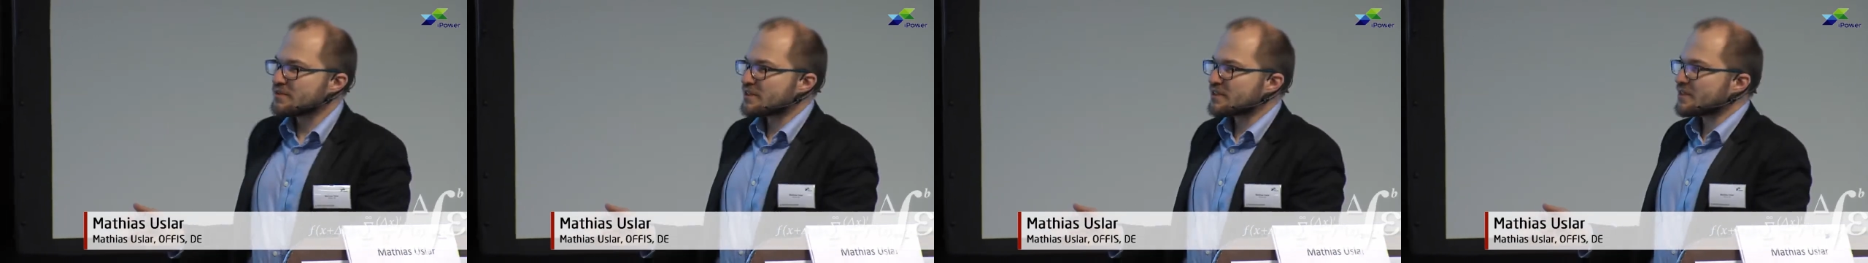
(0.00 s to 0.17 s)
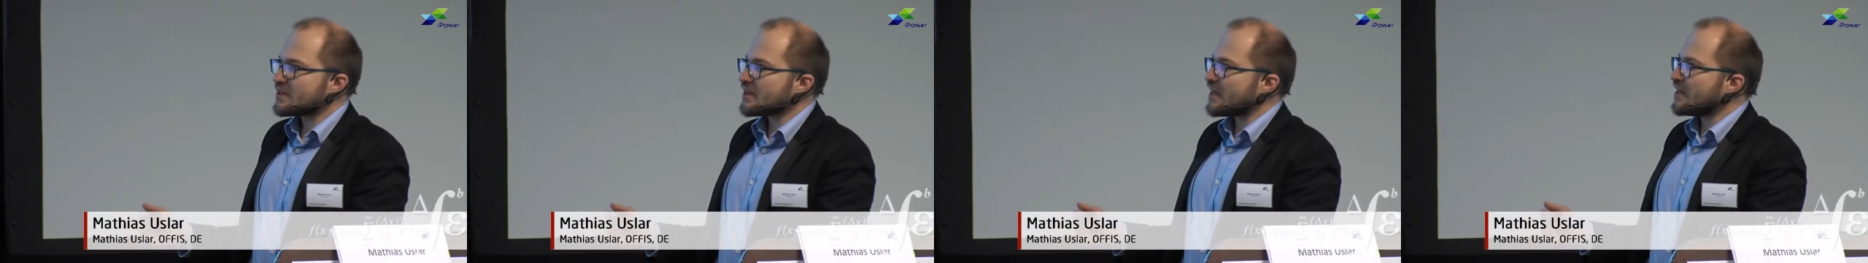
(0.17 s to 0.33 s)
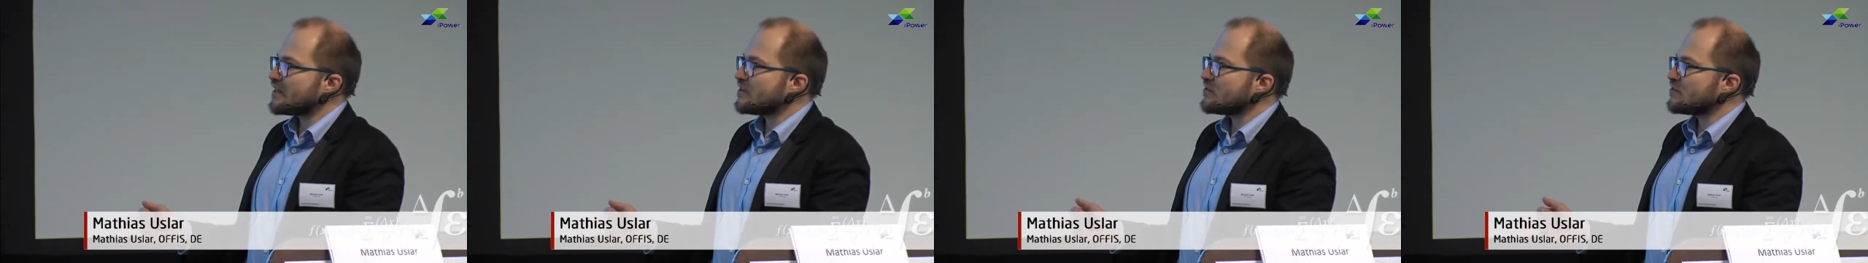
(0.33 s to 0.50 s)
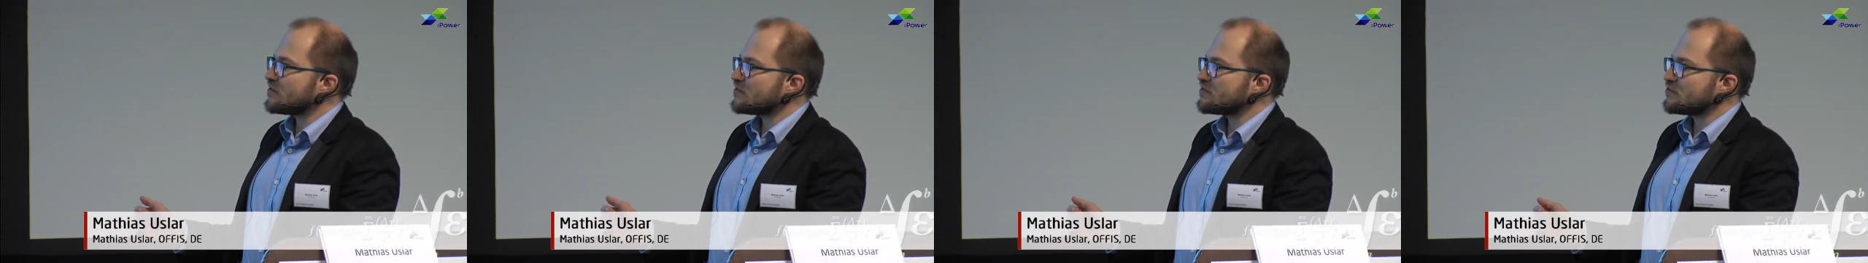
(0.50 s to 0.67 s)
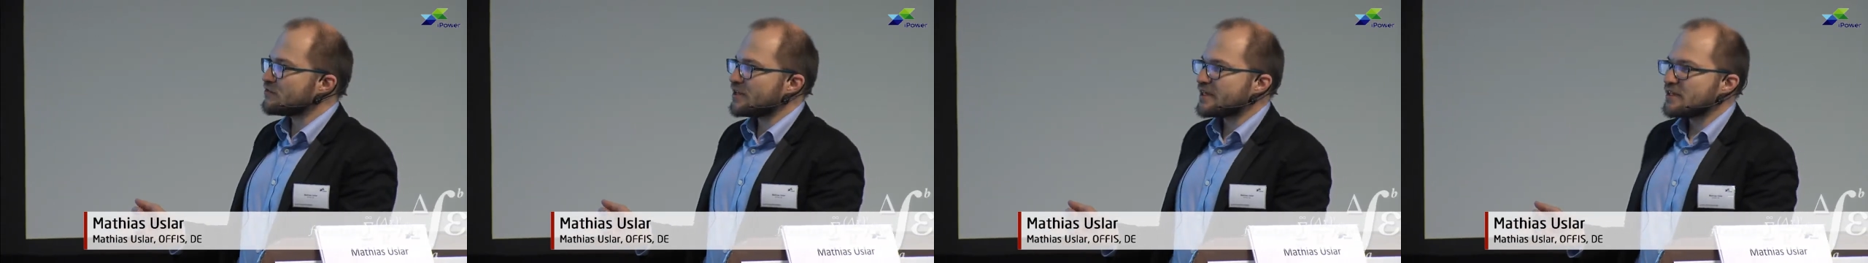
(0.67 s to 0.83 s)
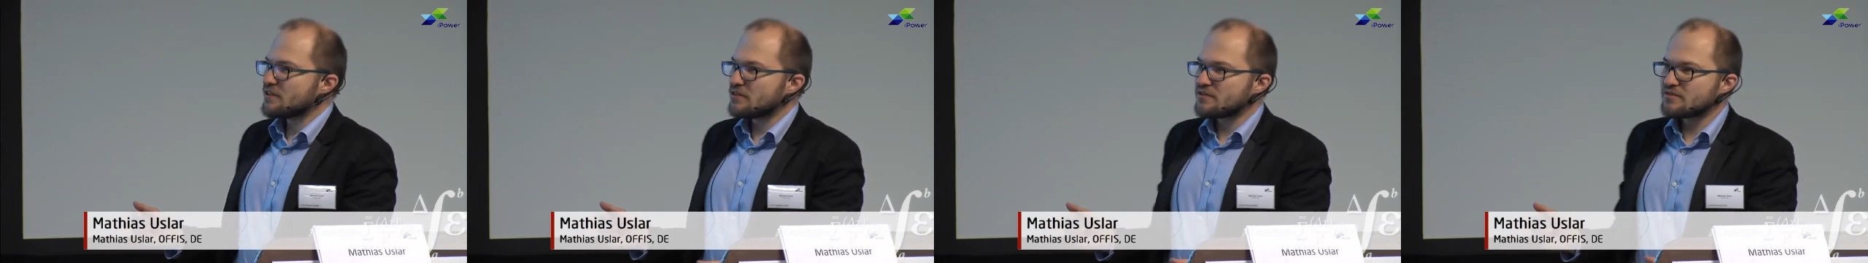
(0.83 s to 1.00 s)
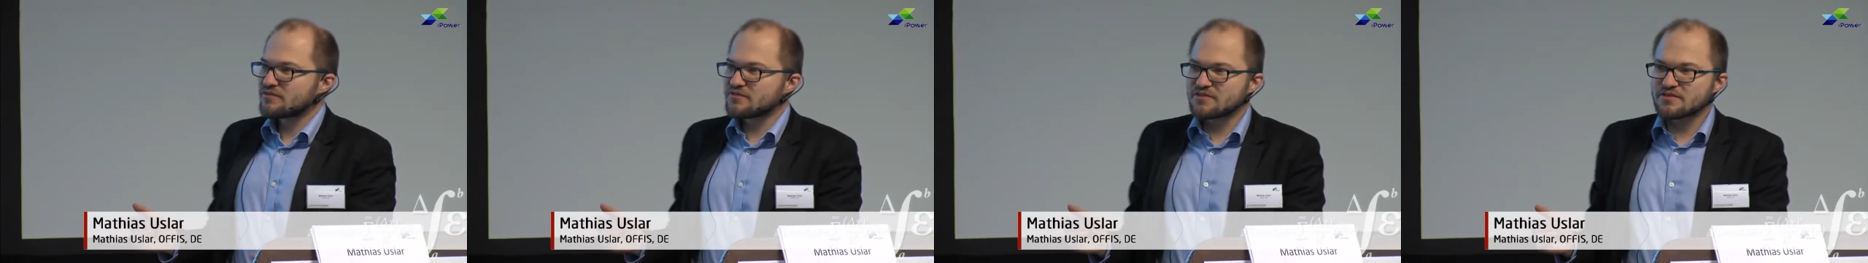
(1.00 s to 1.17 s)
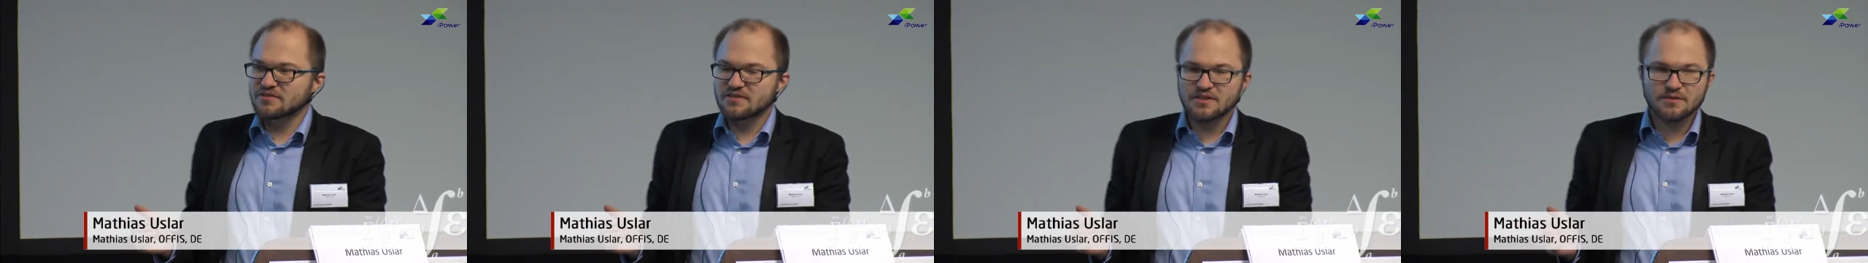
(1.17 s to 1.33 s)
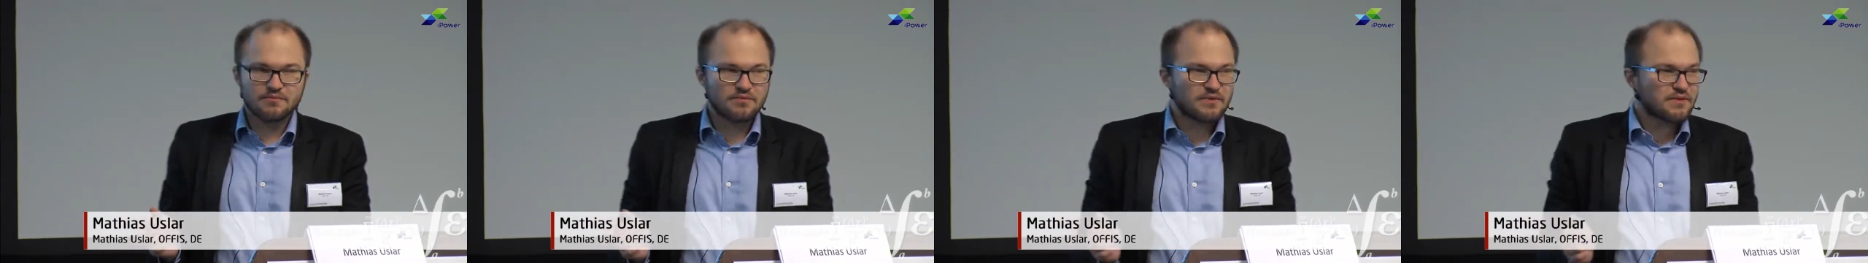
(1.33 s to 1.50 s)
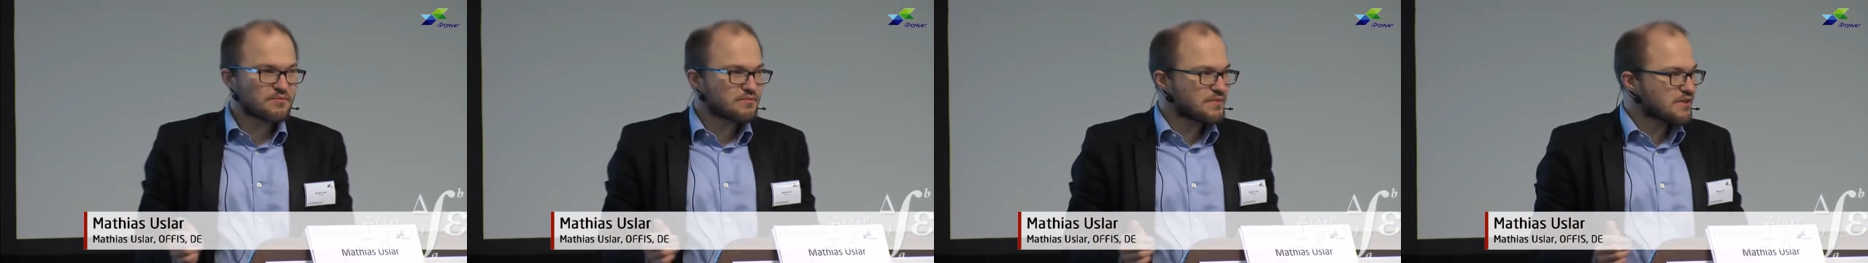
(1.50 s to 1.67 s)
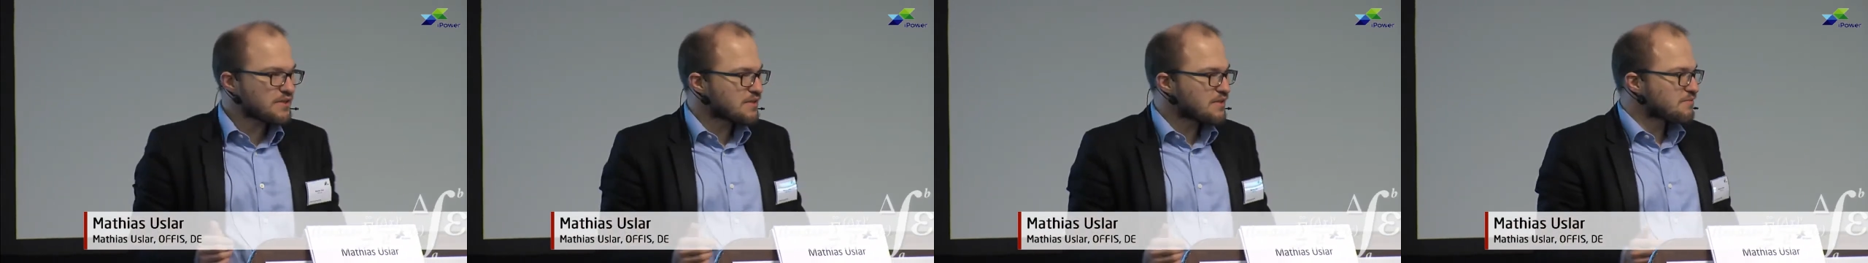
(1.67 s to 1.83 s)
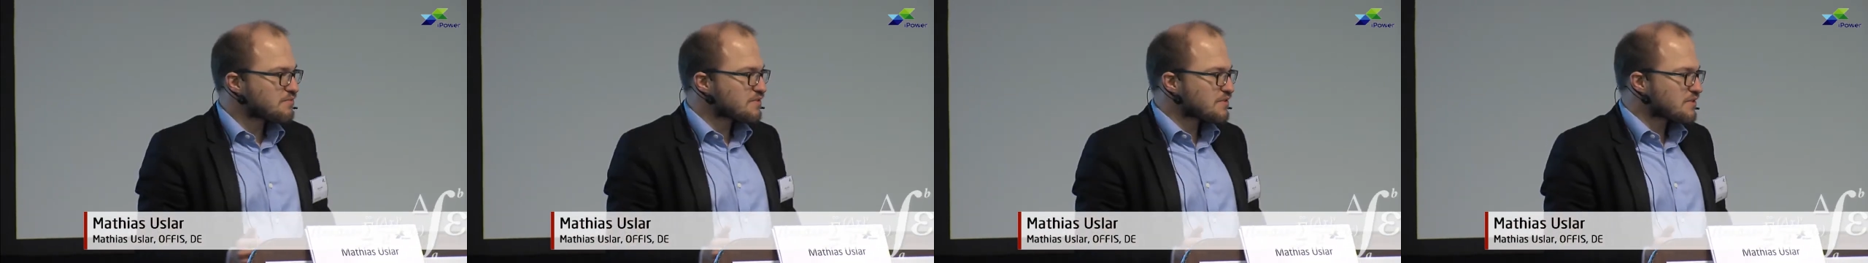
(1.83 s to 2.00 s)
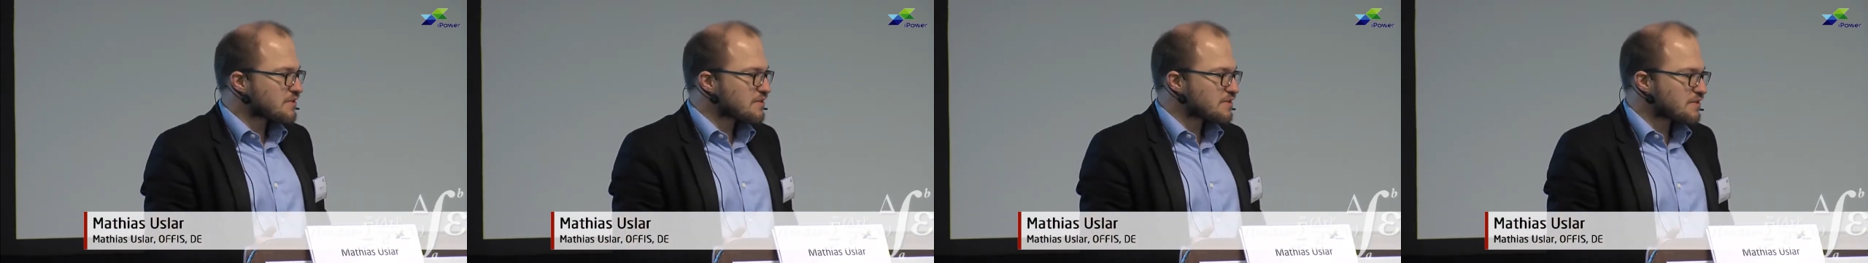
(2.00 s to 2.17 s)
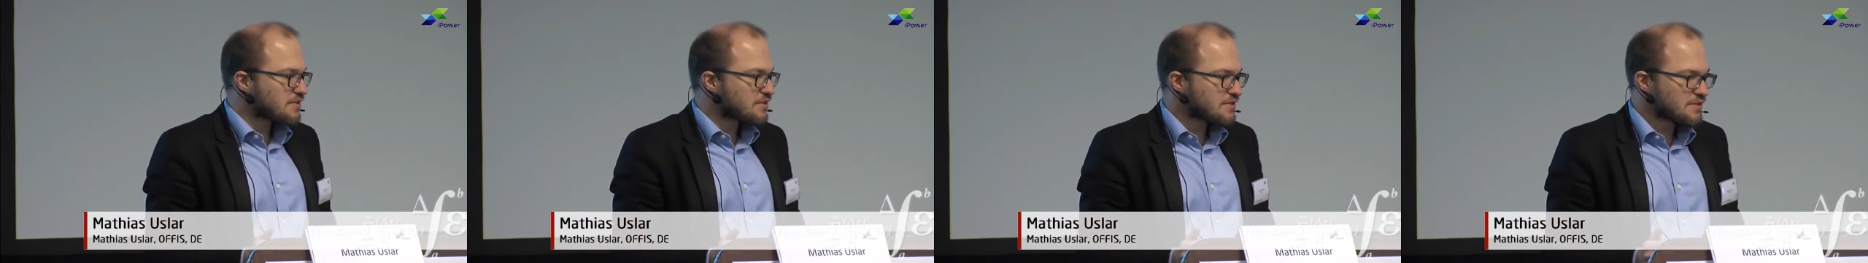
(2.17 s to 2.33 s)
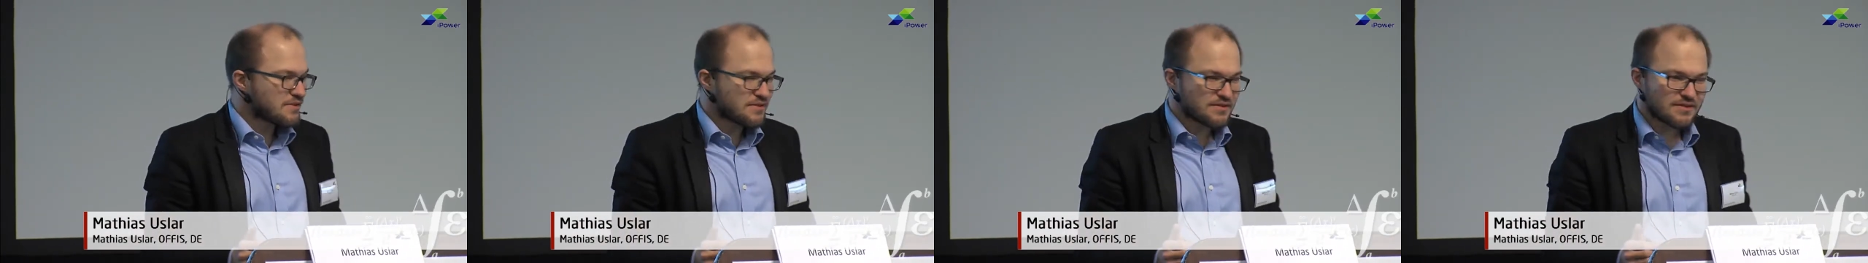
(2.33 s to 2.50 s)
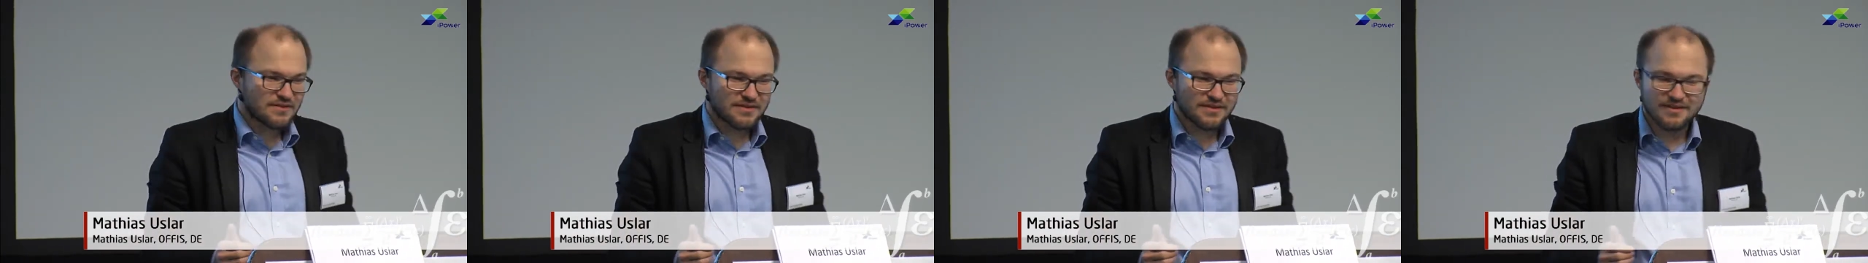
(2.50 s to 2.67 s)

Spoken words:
kind of way of skipping my presentation?